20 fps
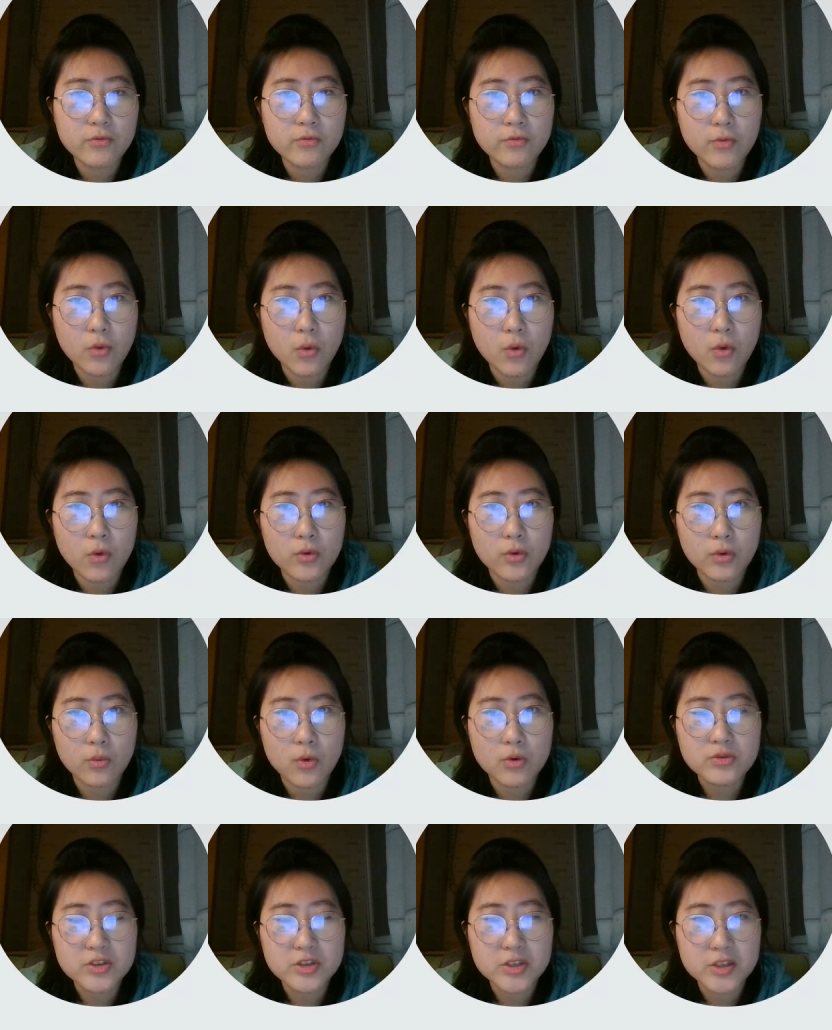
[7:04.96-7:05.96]
for your
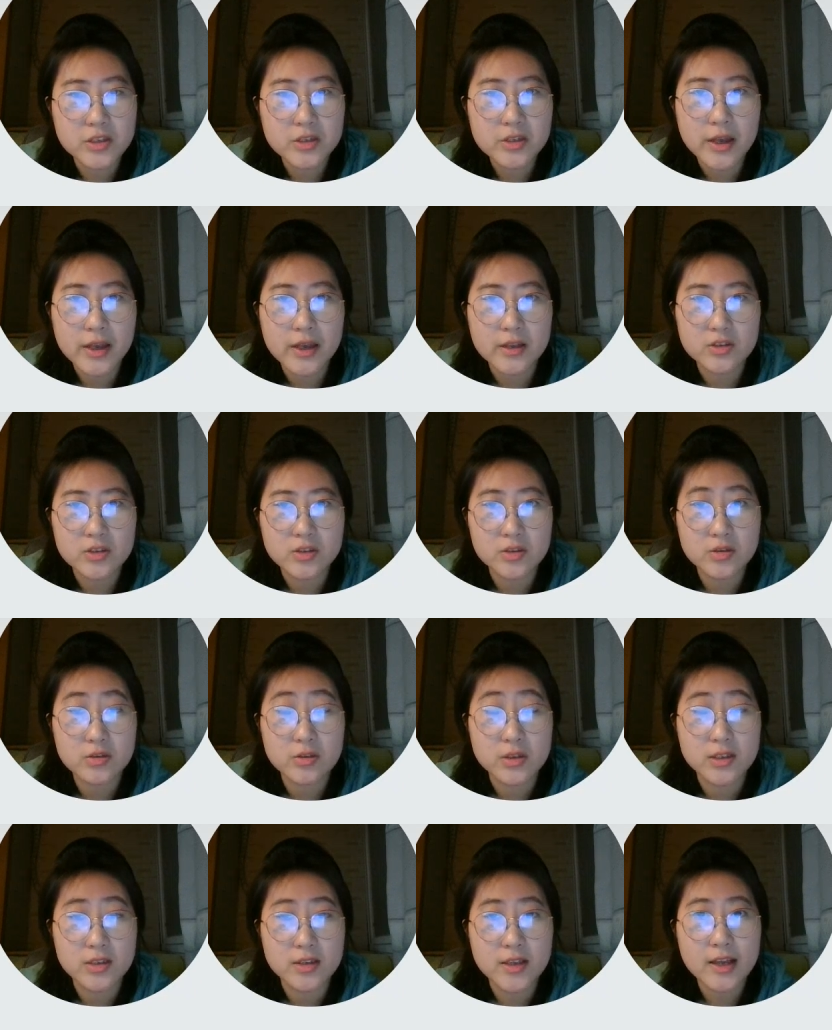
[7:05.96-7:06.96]
watching, and see
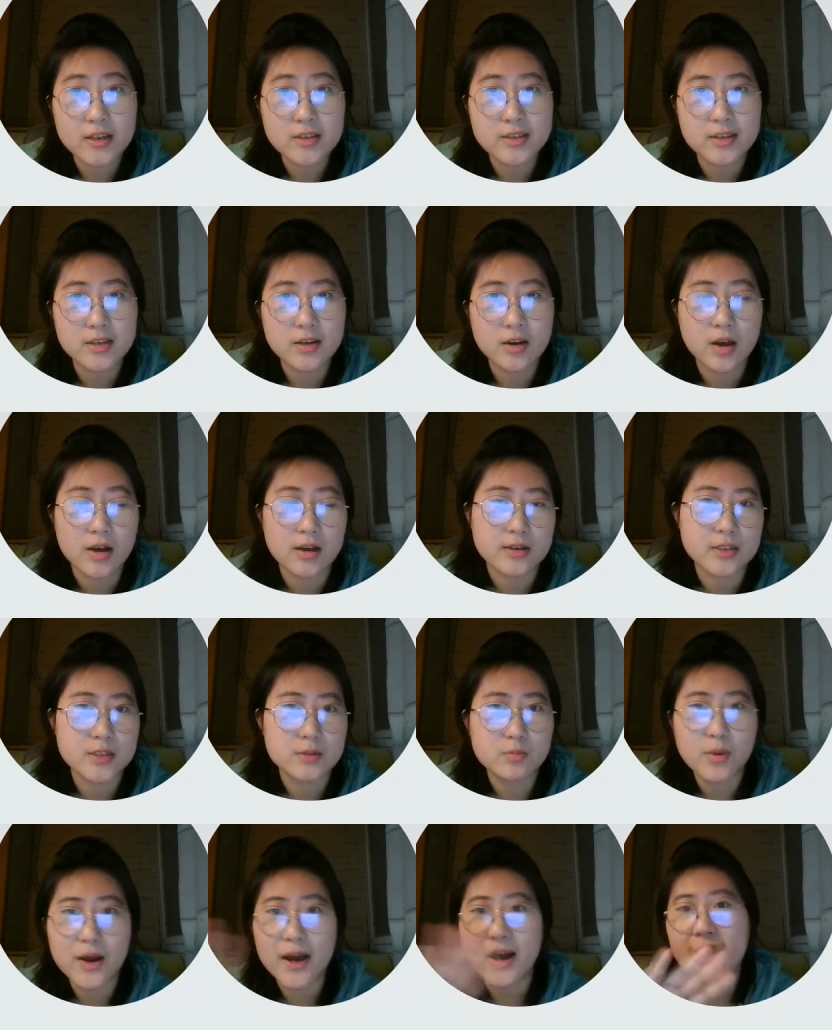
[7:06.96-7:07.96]
you in next class.
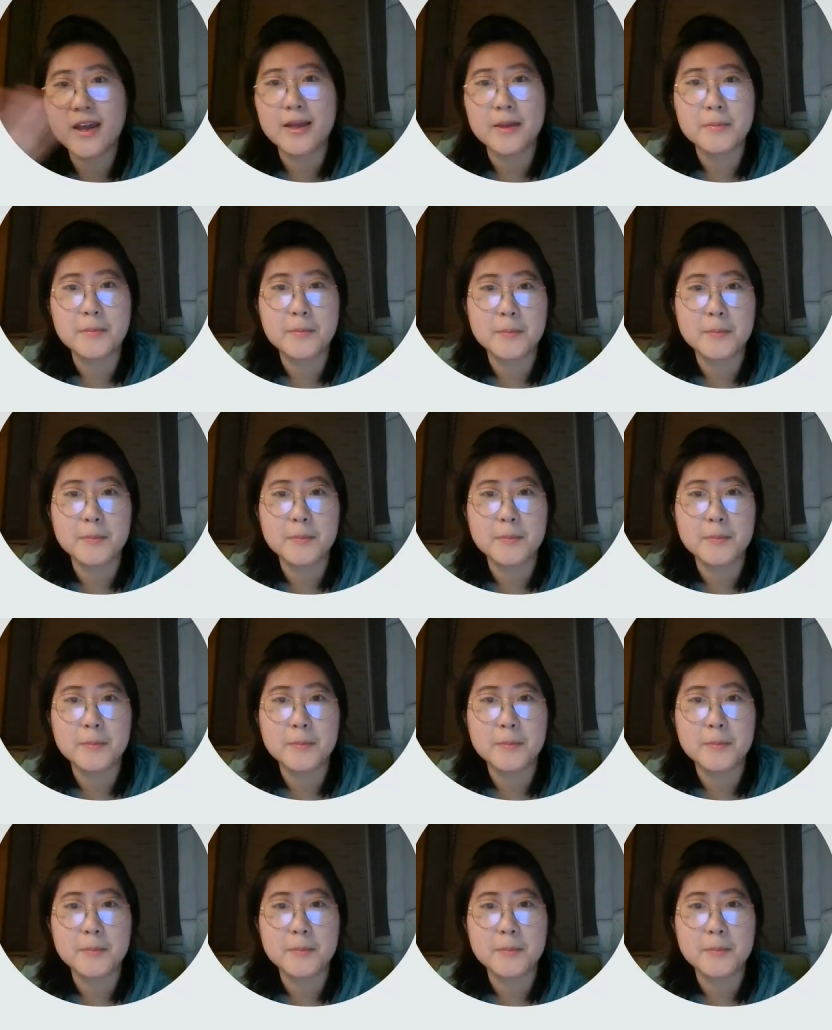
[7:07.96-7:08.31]
Bye.